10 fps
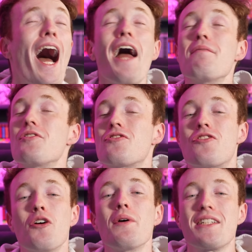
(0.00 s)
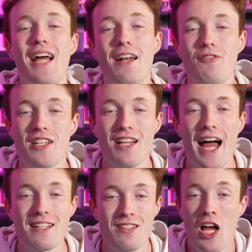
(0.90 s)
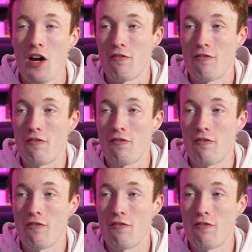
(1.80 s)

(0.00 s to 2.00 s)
I am just too excited for the last